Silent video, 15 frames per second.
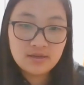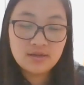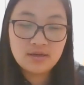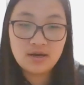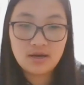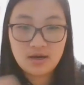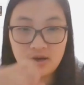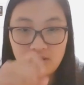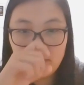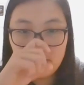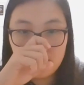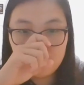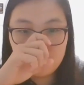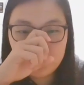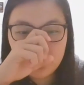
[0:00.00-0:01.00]
I would
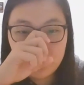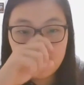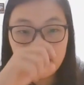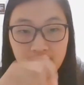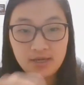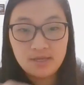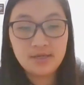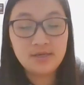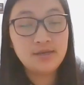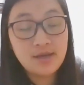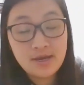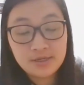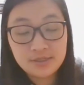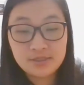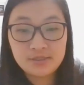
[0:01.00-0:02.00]
like to say that
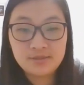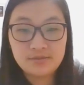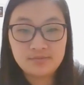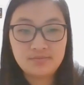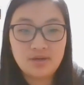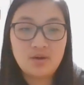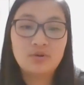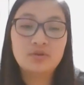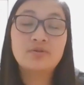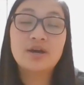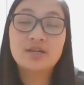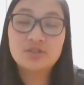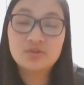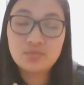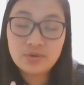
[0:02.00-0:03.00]
yes, I would like to
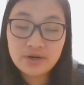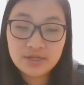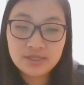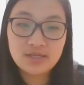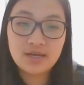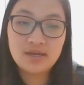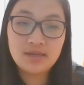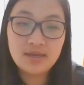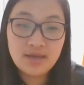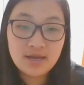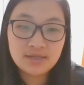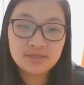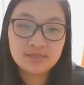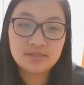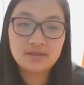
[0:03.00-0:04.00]
express that
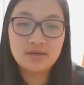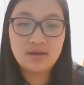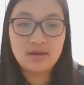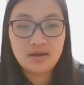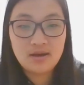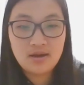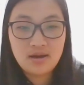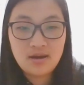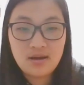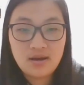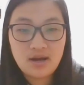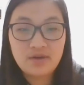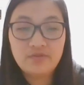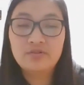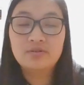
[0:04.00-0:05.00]
yes,
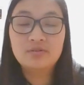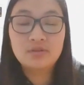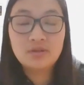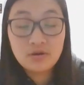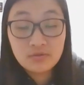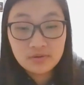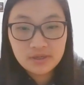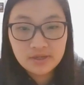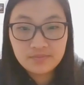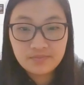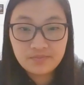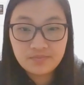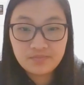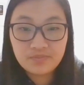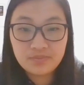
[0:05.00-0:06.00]
I feel lonely
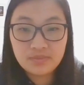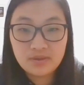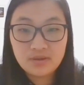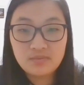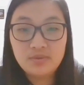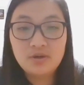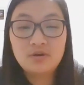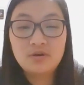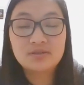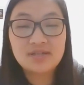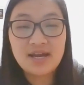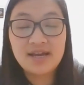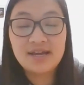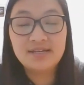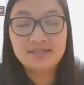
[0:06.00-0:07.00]
because
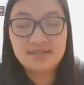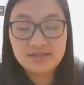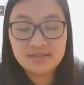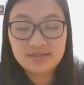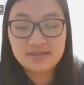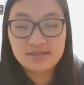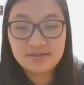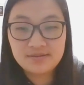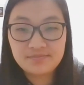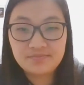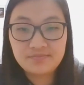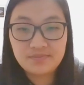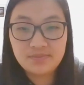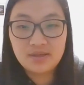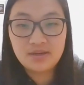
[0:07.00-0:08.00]
I exist.
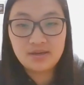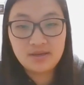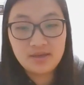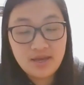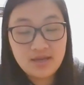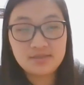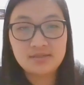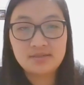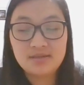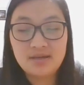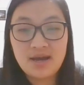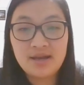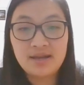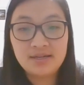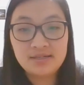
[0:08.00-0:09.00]
Yes,
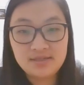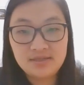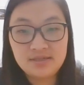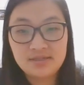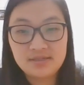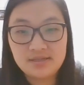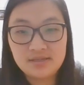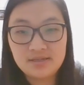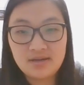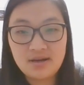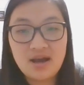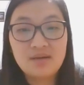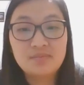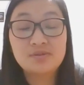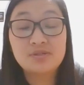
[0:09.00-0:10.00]
I exist.
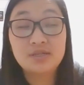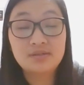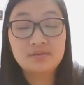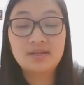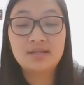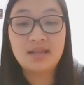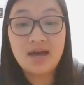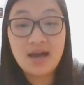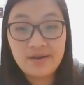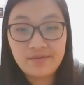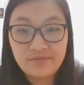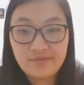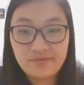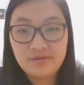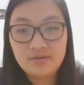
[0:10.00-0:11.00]
I'm still alive.